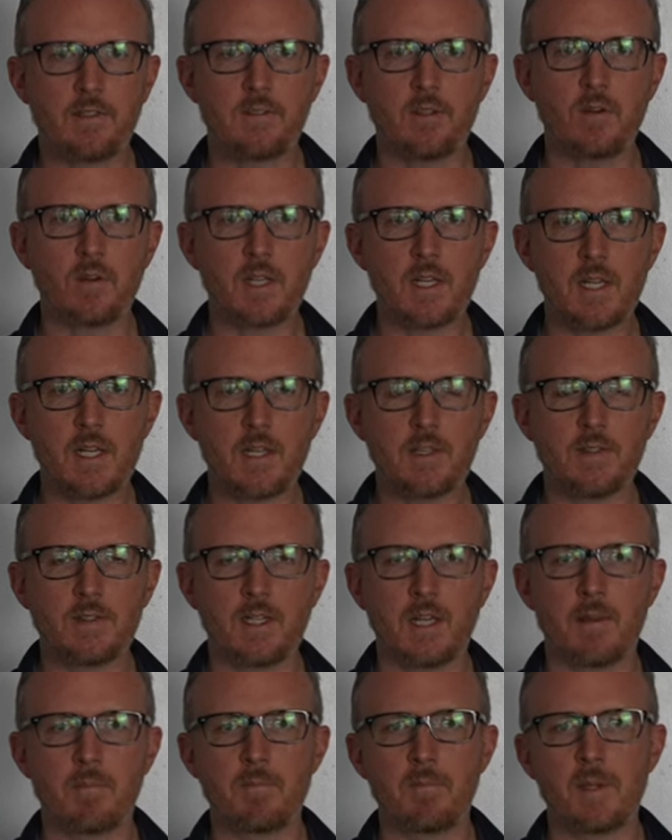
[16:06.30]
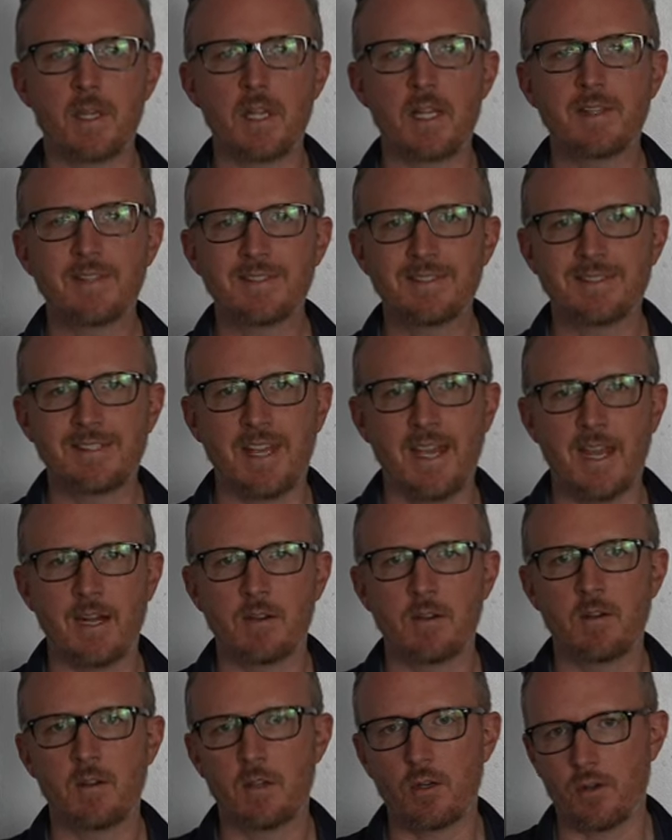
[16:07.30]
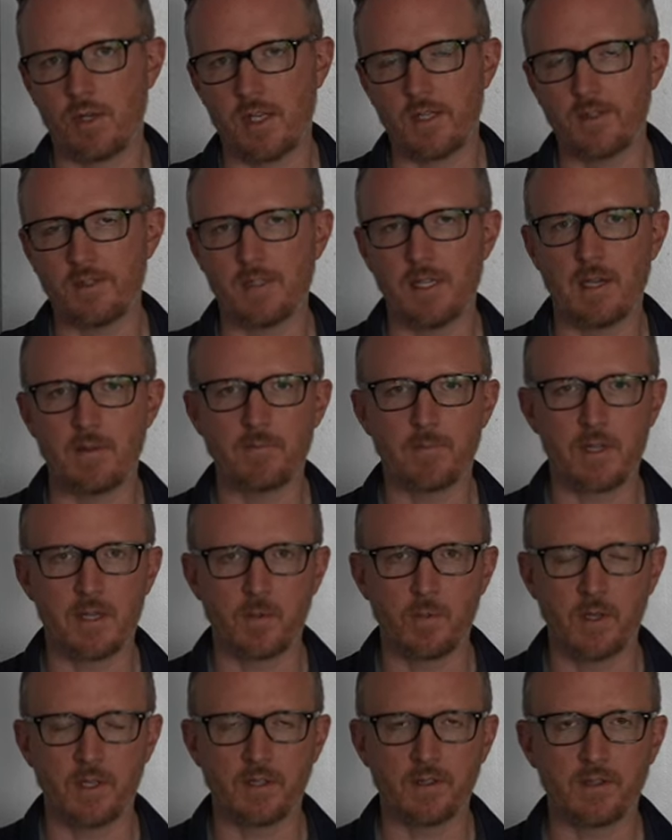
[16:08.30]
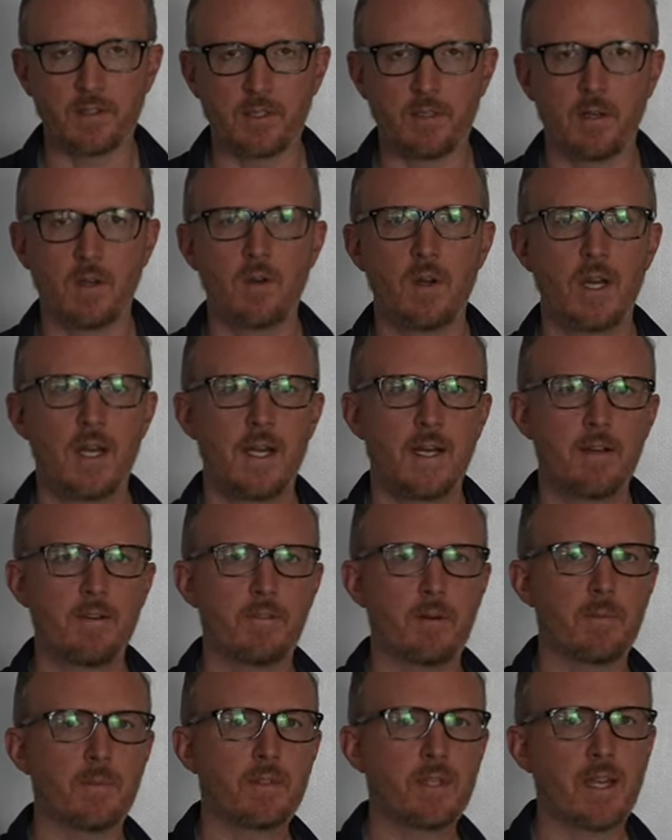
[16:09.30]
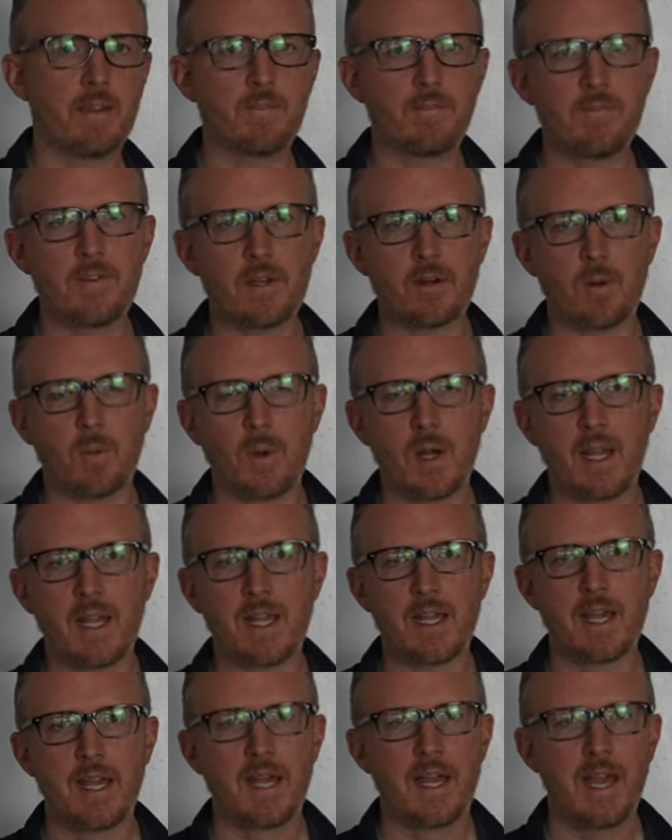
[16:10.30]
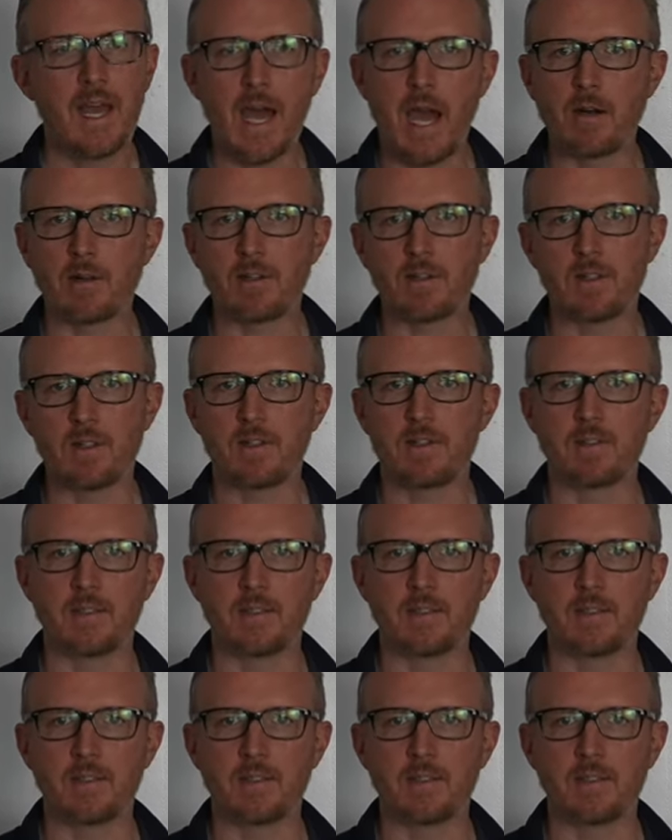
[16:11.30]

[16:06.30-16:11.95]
Sony ECM B10 or ECM B10, from 10 feet away, how does this